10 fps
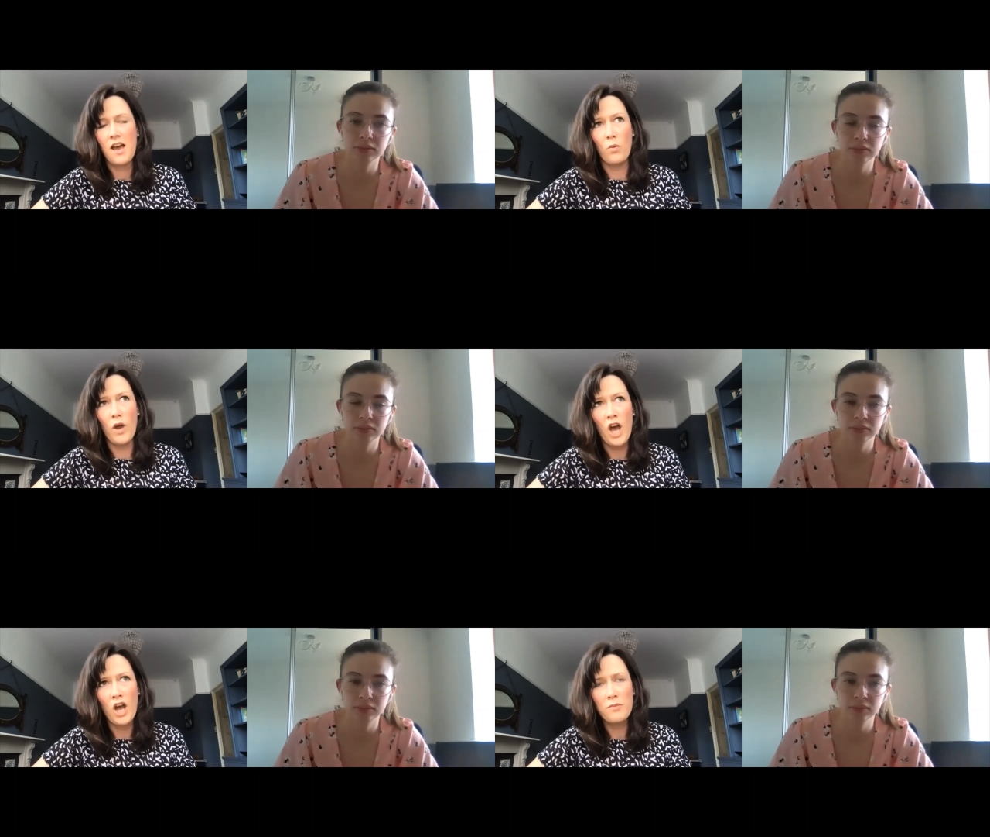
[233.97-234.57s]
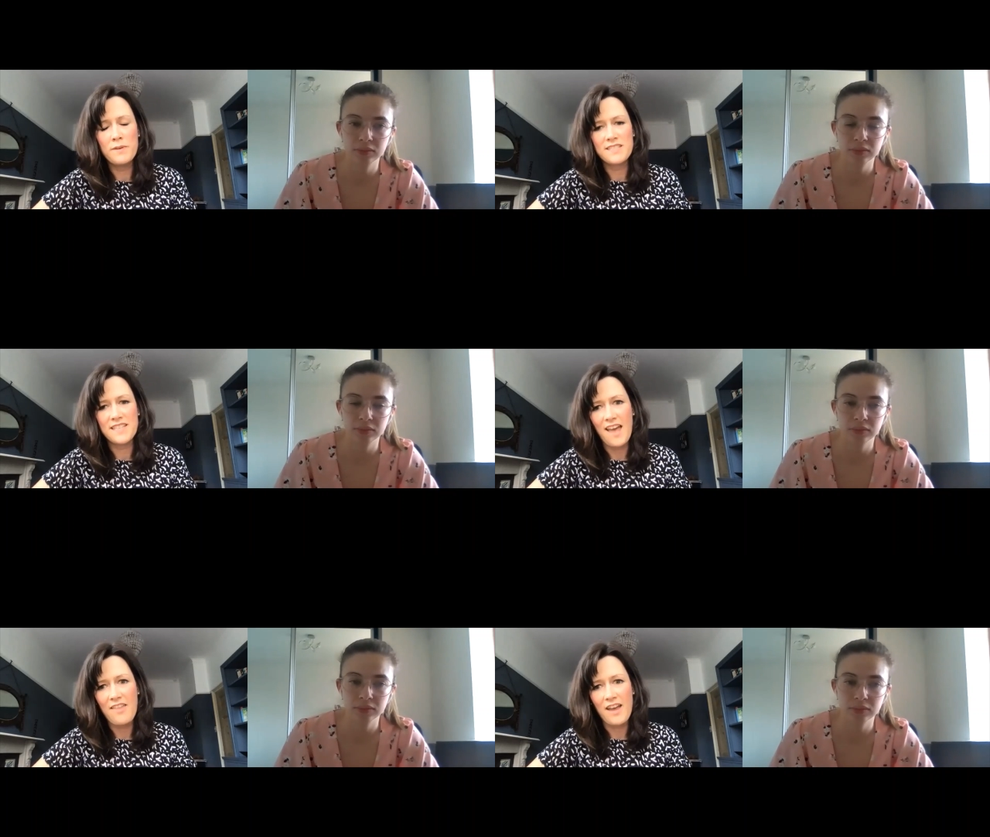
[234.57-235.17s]
Speaker 1: We're hoping to
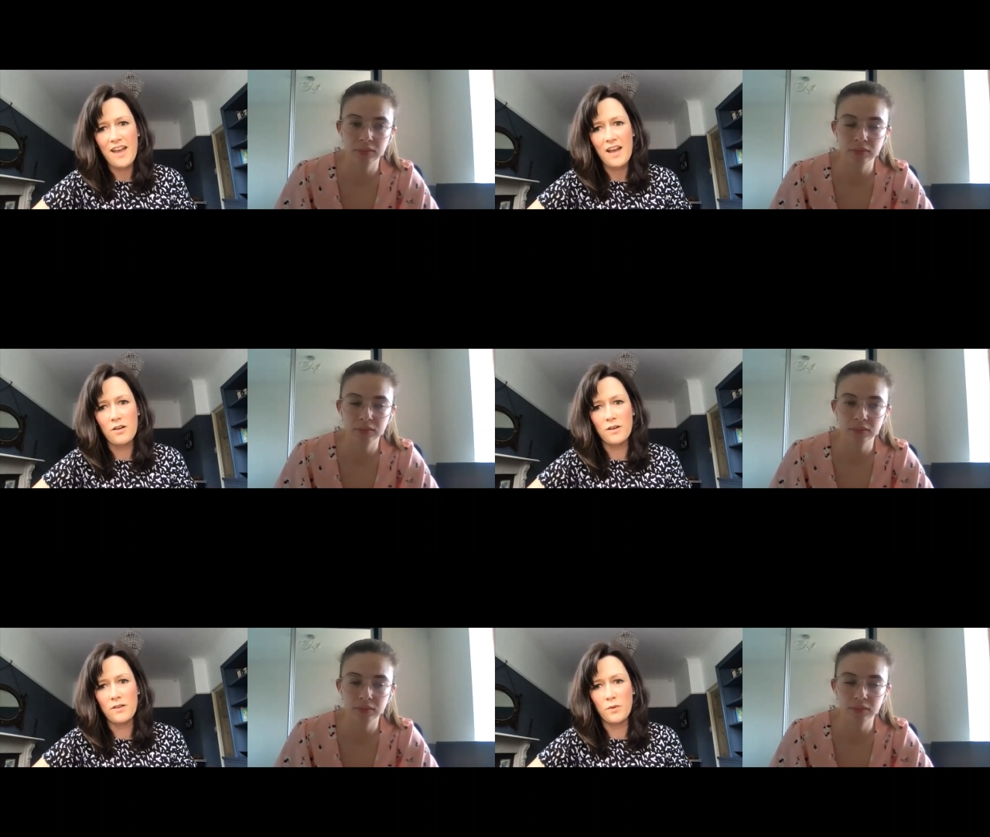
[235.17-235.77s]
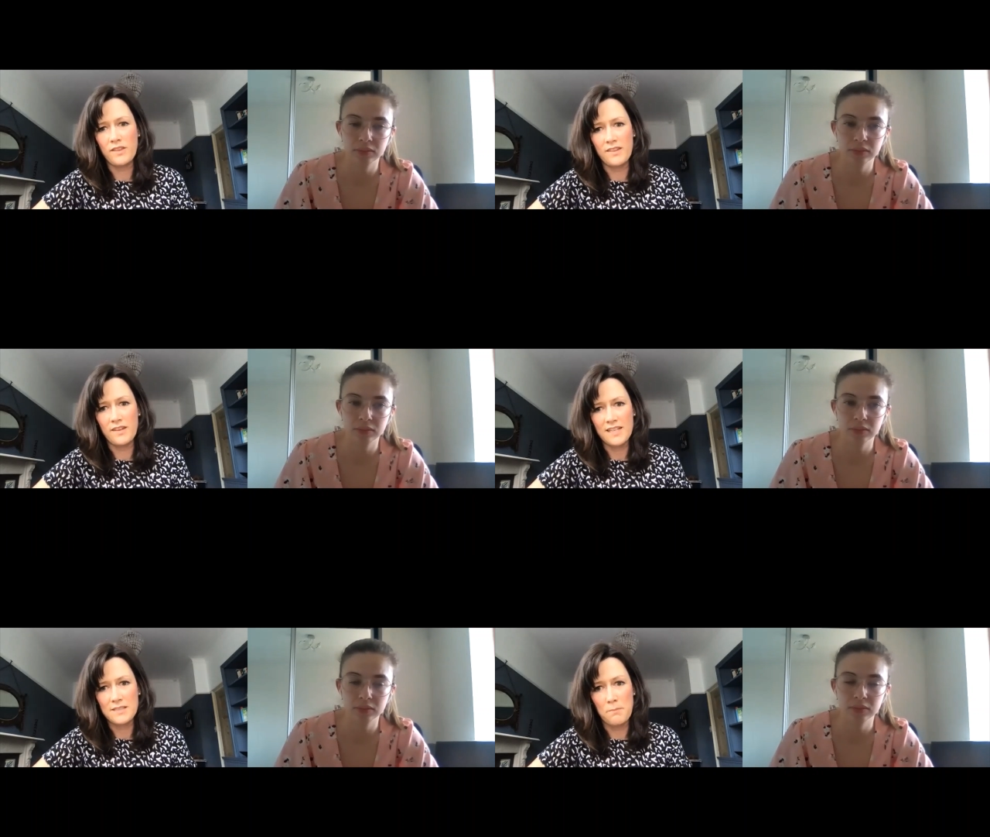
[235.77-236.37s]
get that out within the
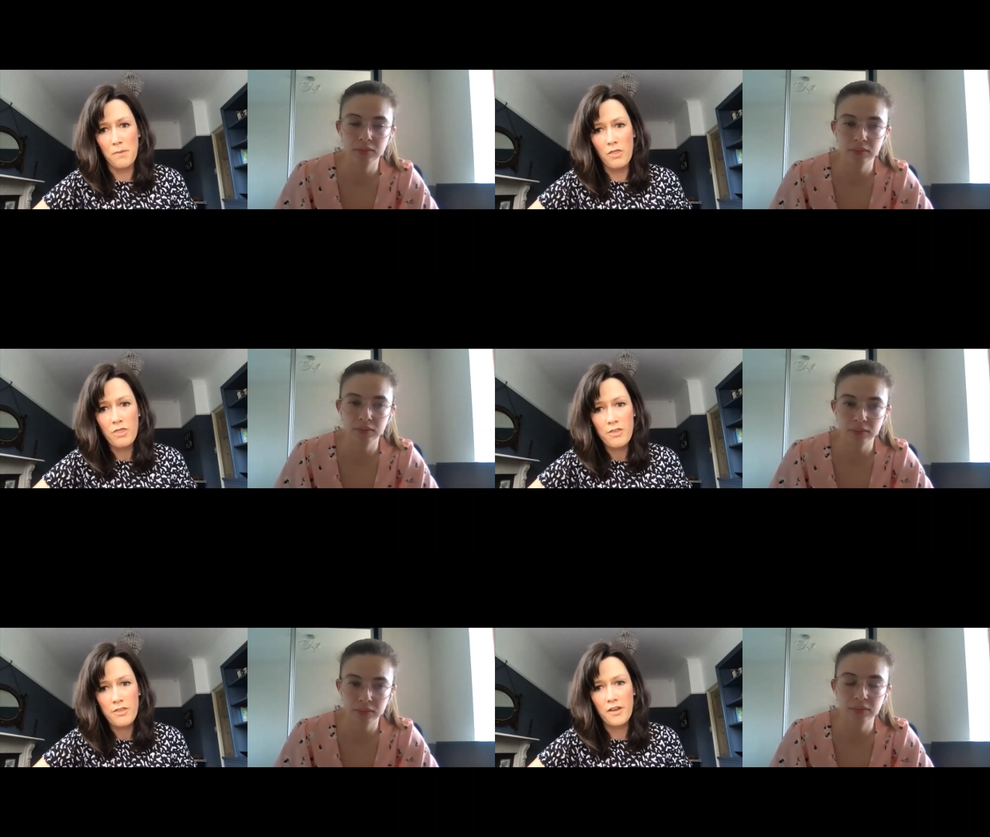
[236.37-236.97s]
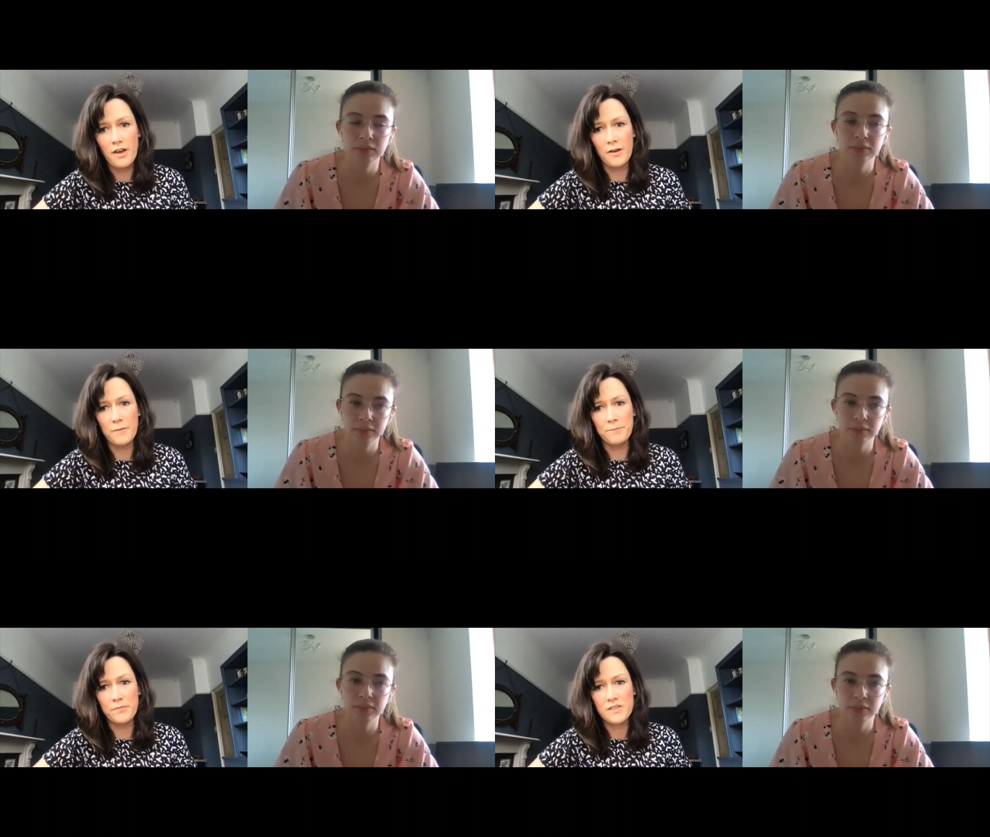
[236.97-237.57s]
next month.
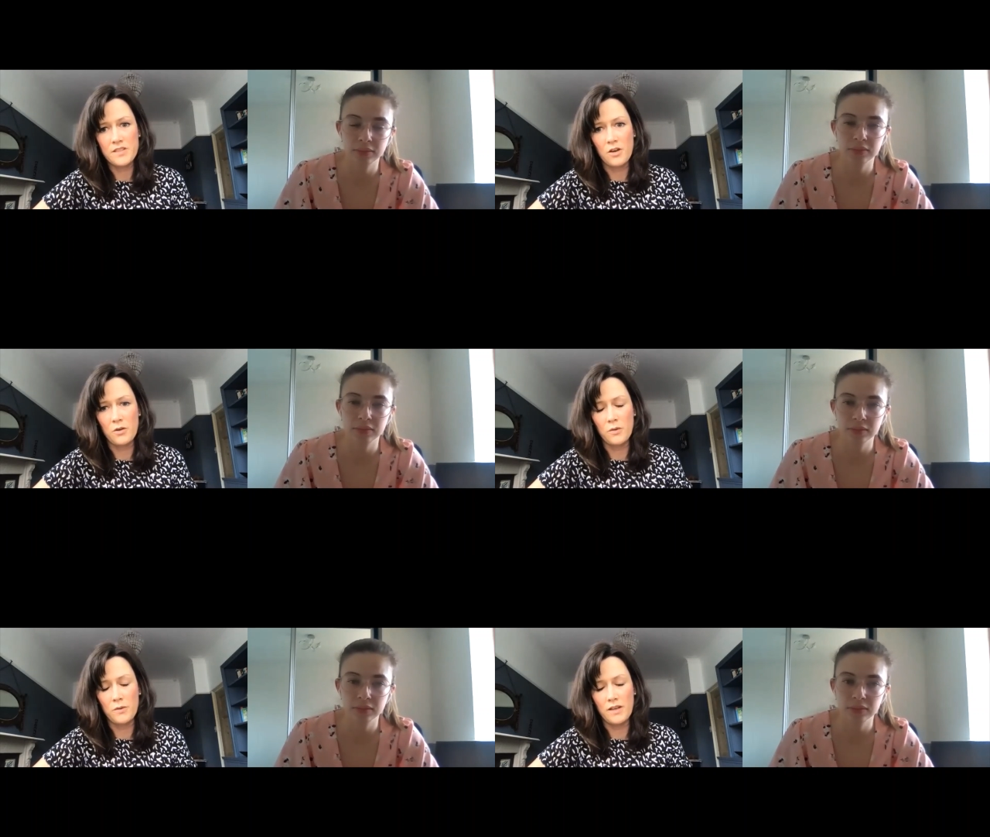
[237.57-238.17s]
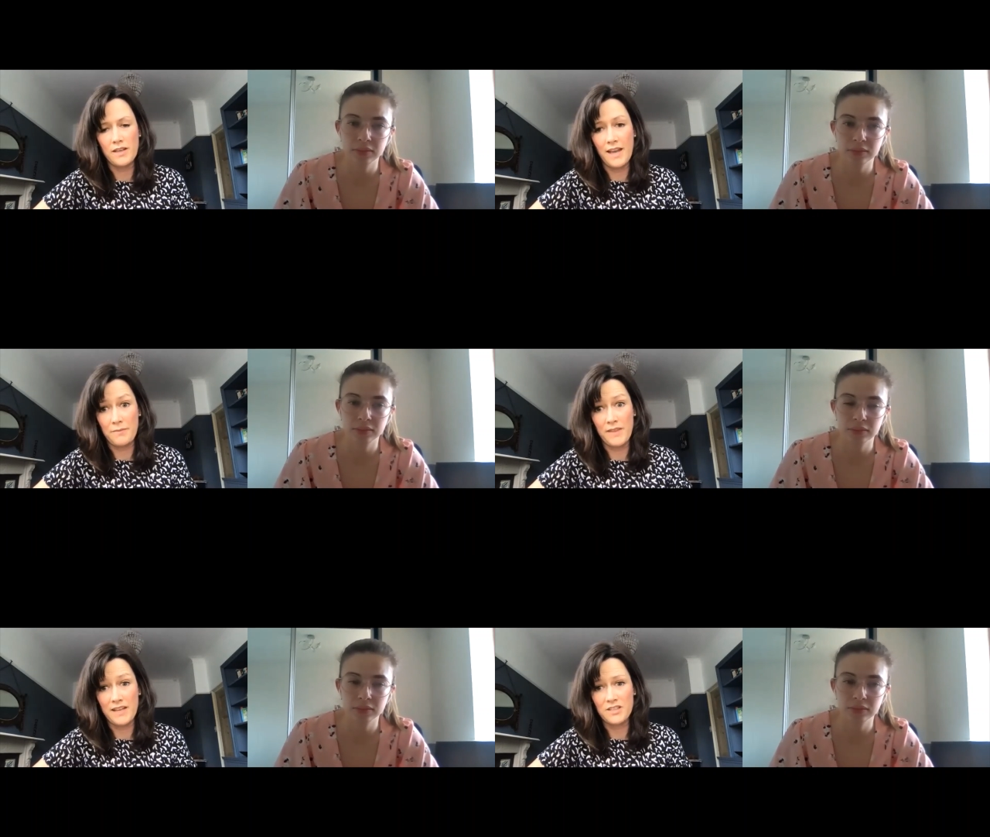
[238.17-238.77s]
Um, so yeah,
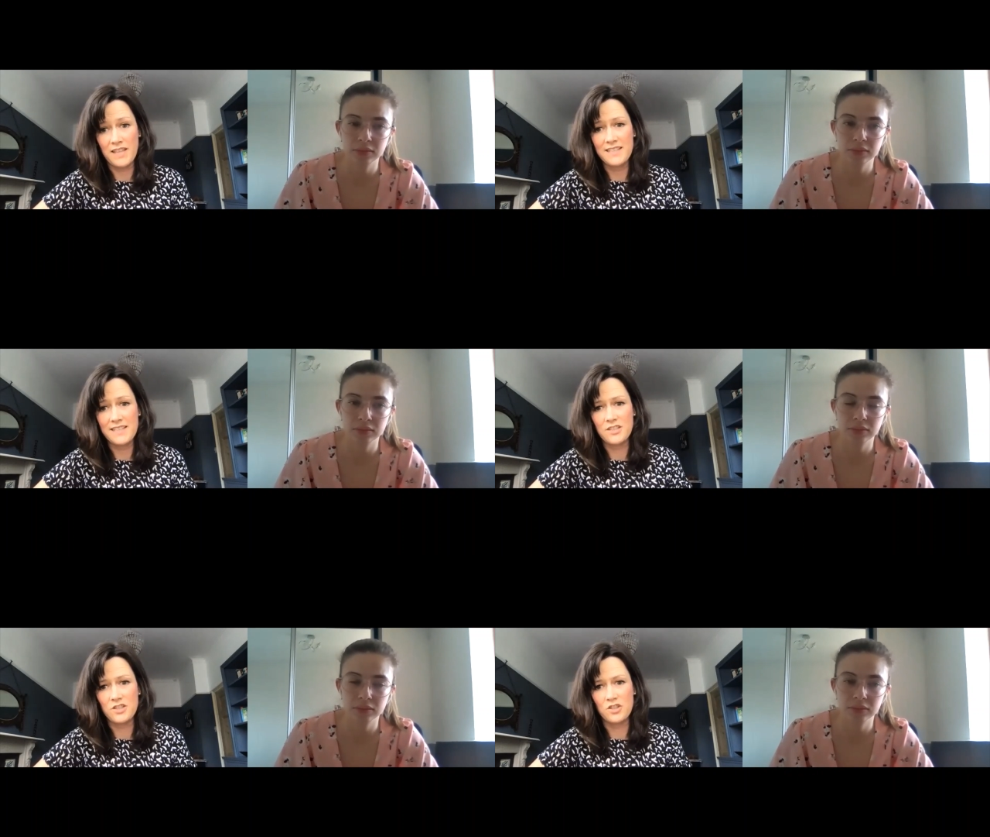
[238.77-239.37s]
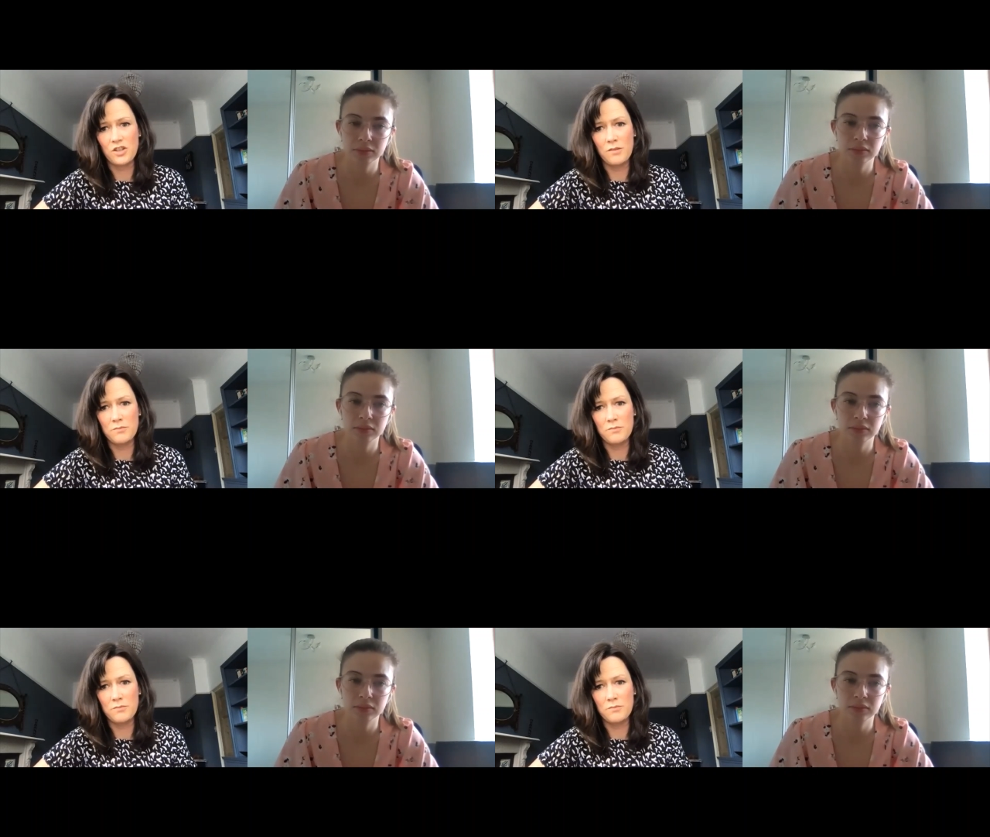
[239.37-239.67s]
that, that data should come